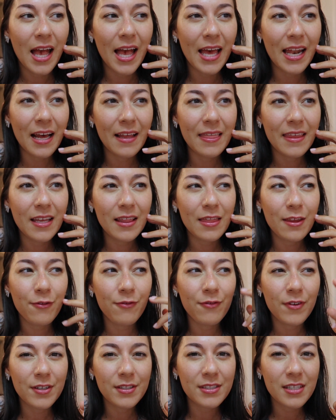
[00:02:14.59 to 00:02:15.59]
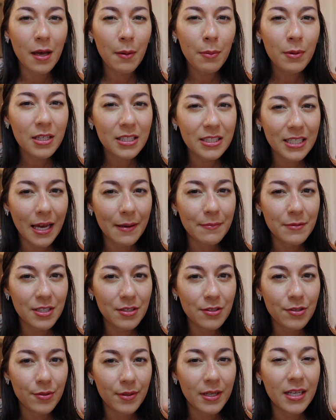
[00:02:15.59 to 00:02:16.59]
and I think the first couple of times
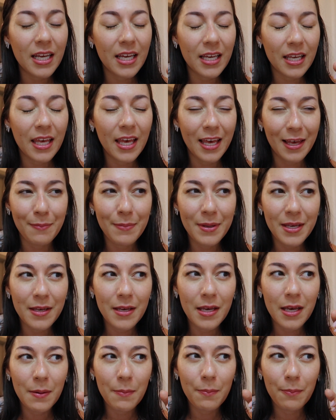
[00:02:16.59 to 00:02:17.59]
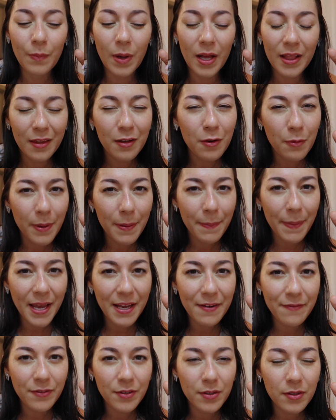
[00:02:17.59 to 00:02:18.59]
you do it, it can be a little bit
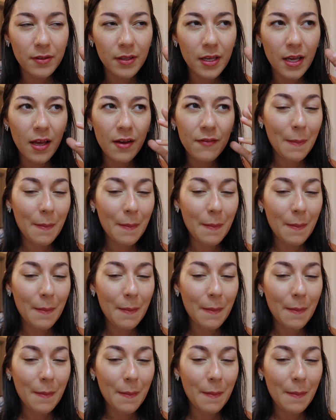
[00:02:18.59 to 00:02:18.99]
painful,